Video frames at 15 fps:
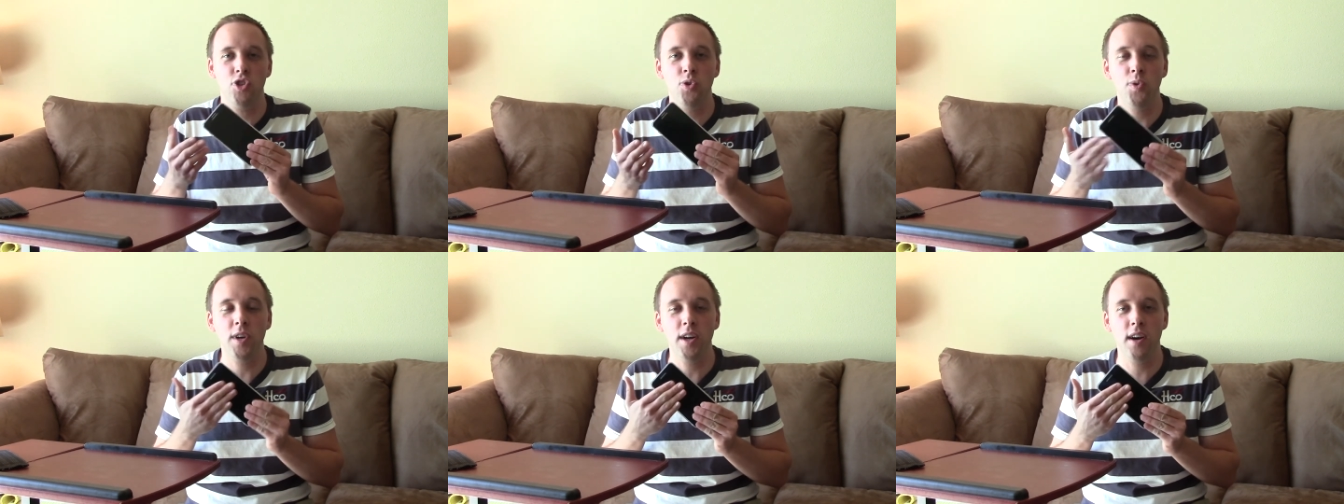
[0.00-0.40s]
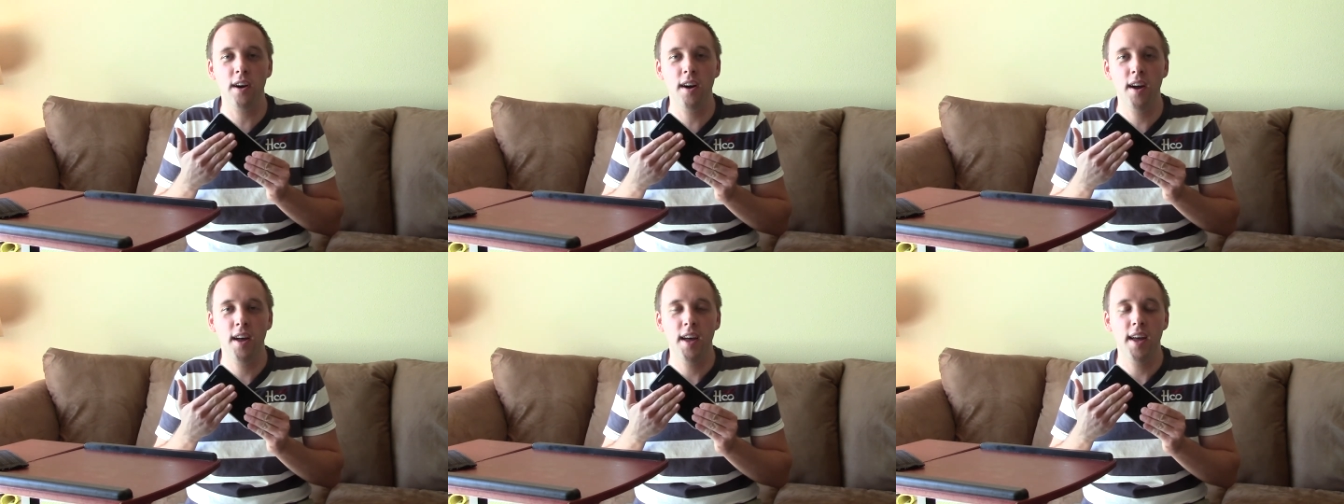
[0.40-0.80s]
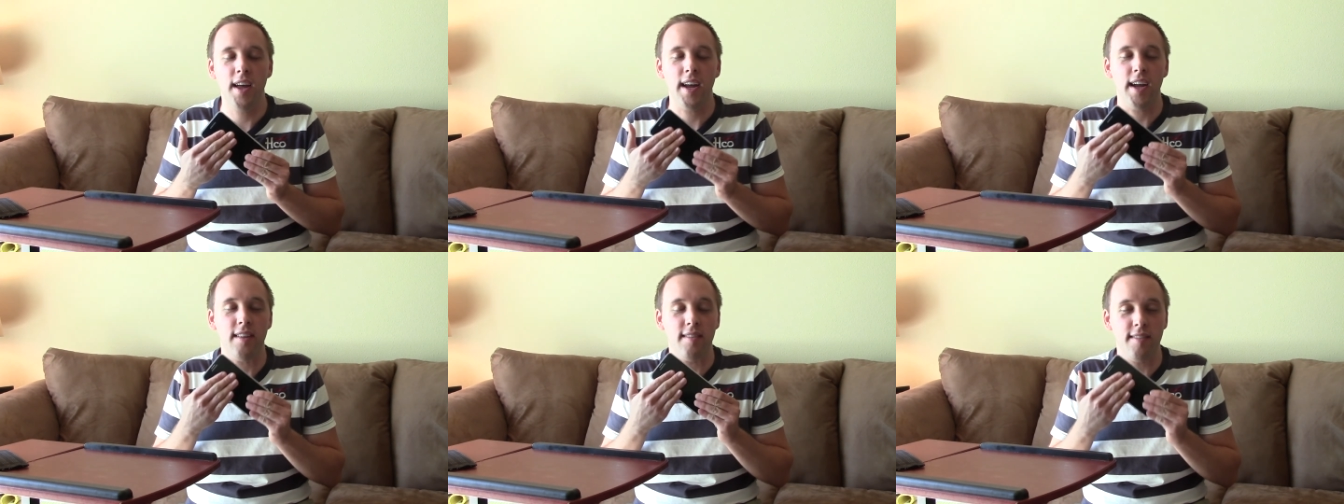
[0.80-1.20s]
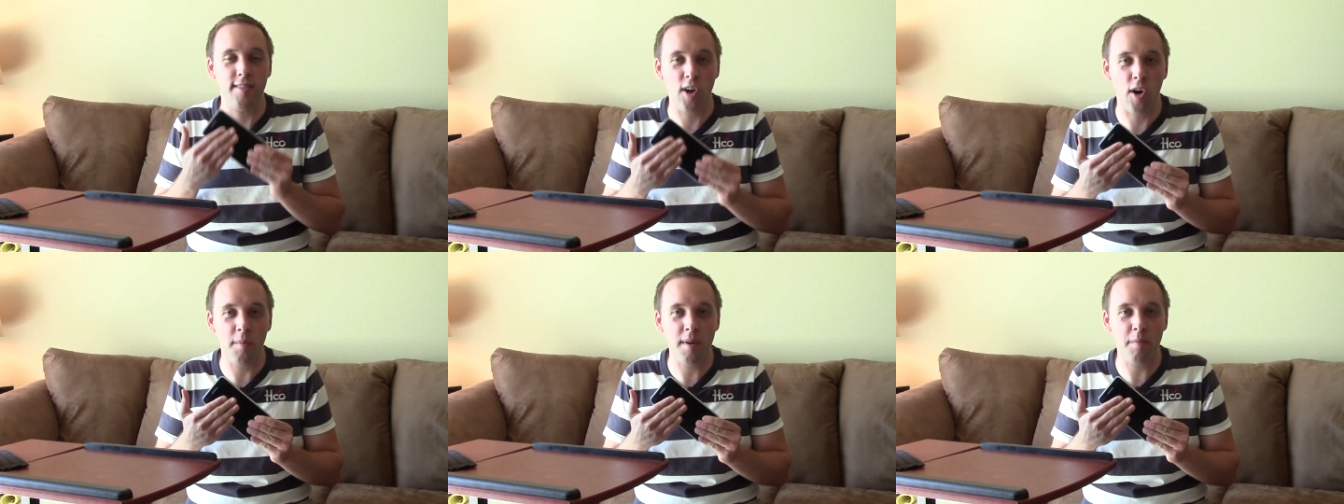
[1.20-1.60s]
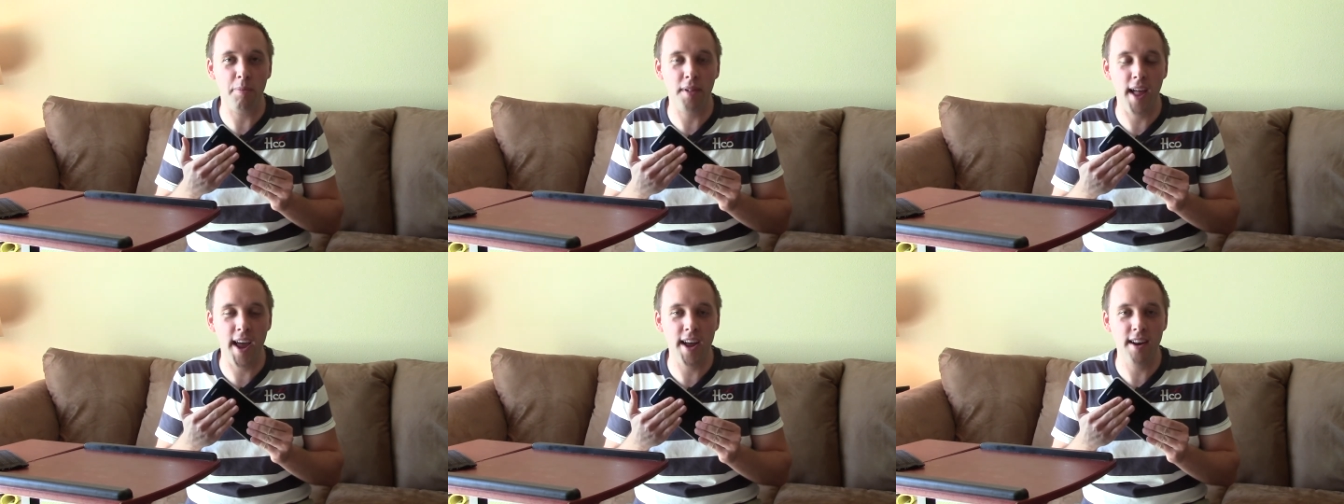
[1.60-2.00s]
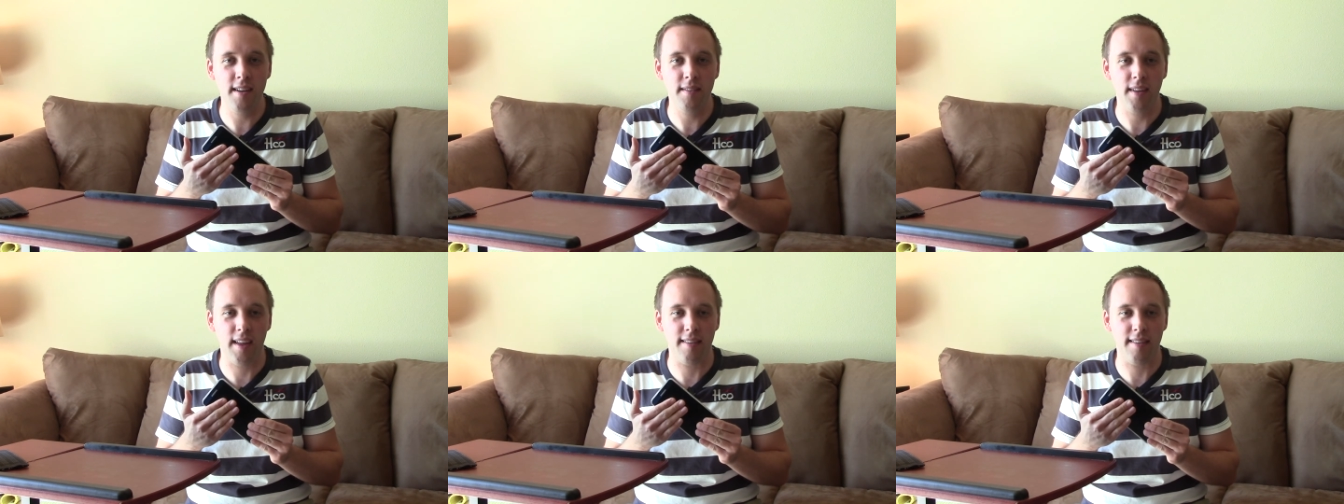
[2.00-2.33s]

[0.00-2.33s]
two-year installment plan,